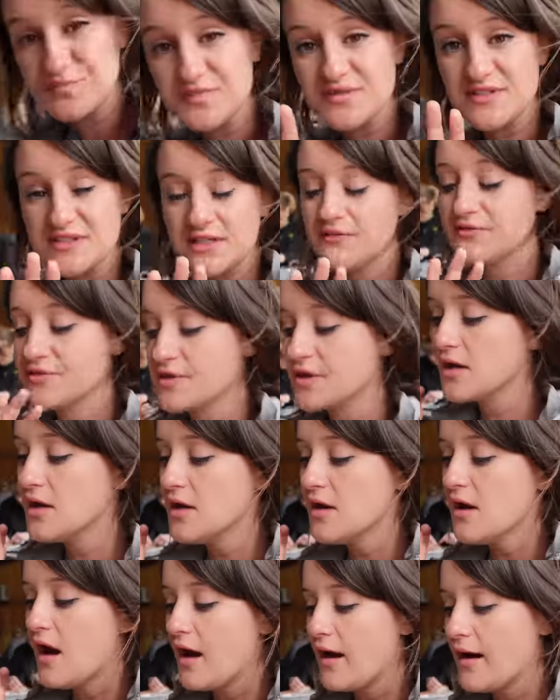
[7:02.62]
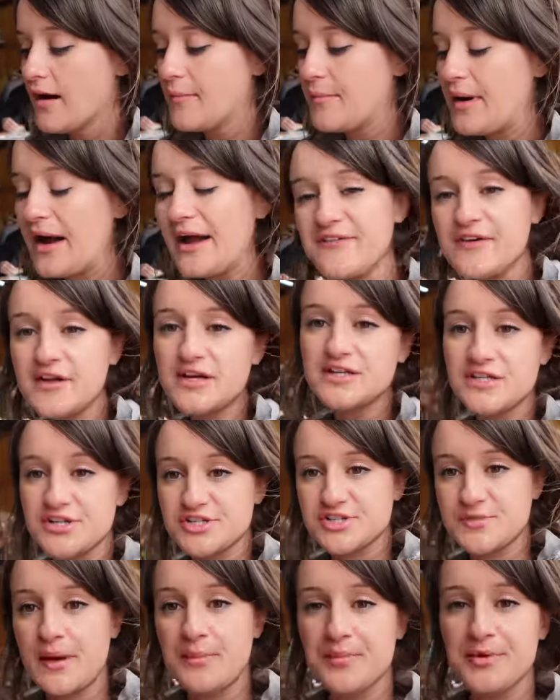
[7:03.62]
was lovely. Um, I found a
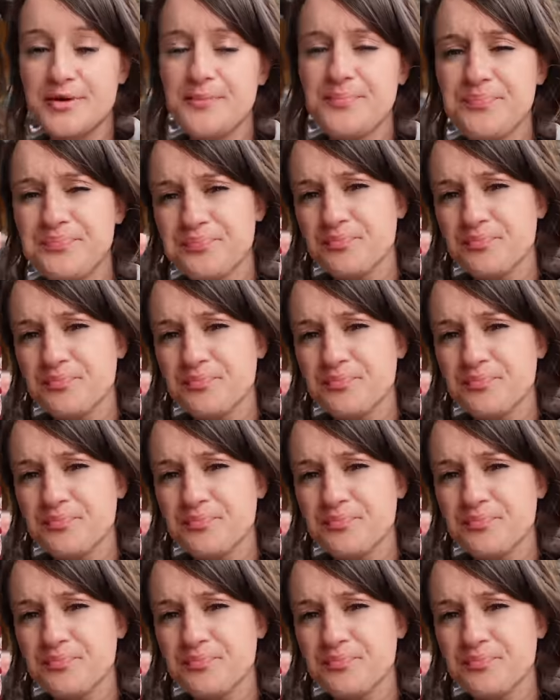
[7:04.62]
Dr. Pepper.